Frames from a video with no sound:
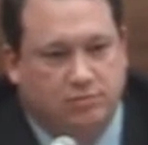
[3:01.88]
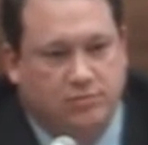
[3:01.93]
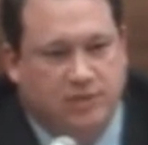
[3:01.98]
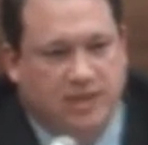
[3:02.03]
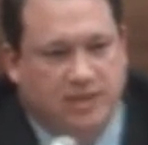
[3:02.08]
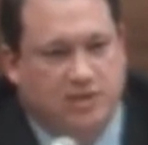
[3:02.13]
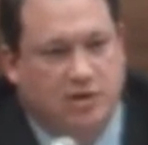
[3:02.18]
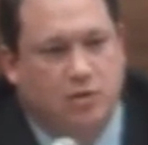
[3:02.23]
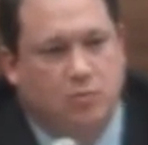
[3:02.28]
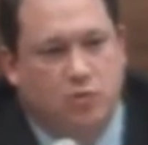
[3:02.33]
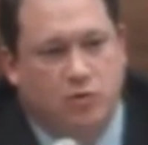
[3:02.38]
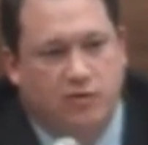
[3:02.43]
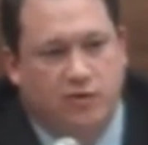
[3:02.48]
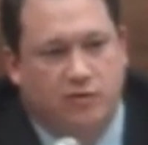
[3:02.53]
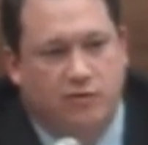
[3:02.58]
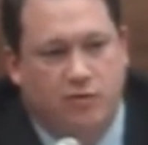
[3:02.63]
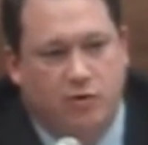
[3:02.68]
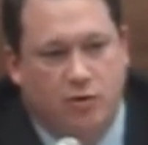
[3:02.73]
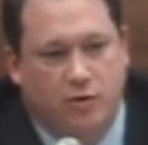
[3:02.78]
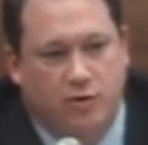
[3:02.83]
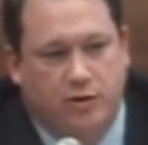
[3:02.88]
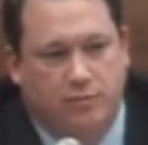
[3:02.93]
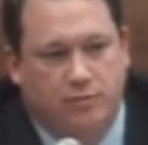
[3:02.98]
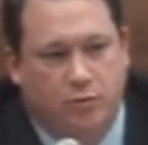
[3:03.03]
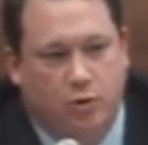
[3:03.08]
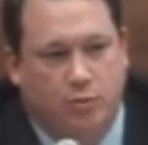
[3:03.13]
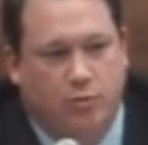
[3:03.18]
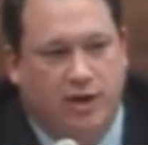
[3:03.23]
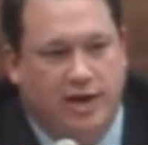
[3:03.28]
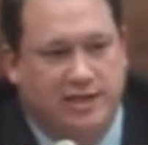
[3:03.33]
they start moving forward
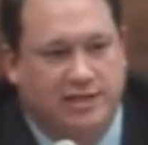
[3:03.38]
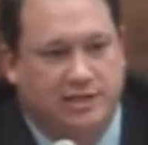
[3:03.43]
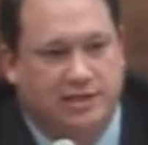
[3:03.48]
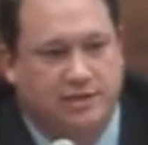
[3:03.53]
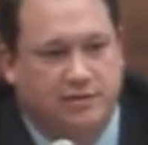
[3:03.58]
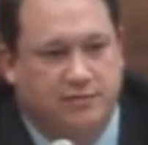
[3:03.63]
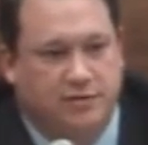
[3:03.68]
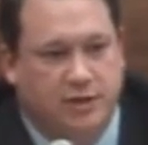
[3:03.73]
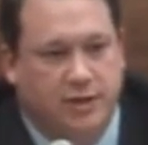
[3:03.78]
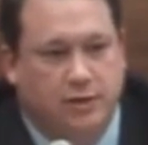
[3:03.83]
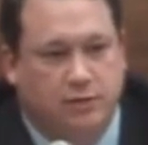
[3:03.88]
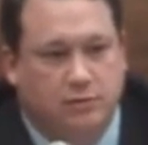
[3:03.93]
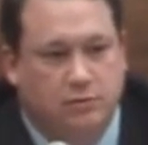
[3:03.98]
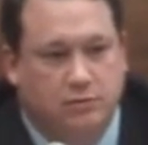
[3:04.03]
more positively.